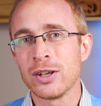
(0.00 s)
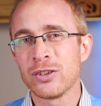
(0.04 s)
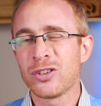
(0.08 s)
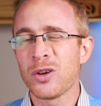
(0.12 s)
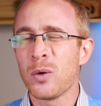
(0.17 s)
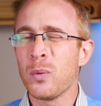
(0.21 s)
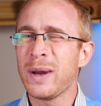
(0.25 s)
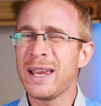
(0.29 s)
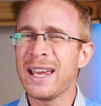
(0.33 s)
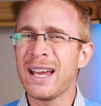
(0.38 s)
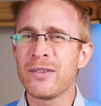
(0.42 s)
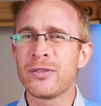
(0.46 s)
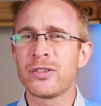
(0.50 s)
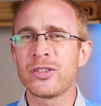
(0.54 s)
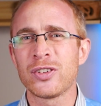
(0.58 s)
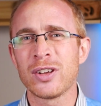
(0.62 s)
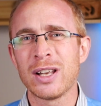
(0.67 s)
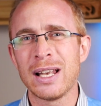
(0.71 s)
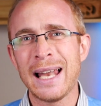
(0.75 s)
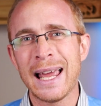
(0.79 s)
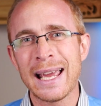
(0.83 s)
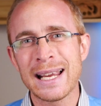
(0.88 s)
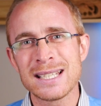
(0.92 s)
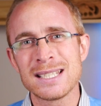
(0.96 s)
So we have
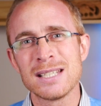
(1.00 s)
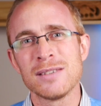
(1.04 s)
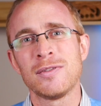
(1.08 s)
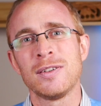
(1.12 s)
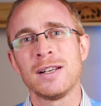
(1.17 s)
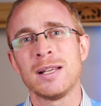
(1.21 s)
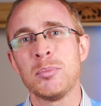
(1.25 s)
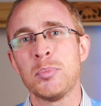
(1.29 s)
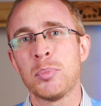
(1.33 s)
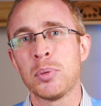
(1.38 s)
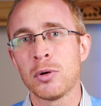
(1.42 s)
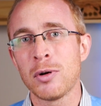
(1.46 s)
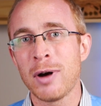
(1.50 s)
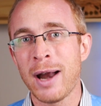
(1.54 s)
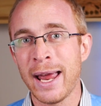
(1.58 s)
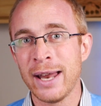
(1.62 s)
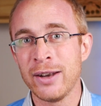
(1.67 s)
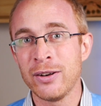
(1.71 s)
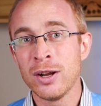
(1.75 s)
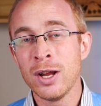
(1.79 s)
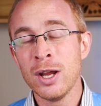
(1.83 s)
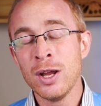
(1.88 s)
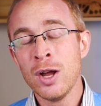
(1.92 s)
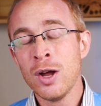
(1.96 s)
selectively
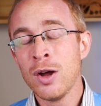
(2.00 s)
bred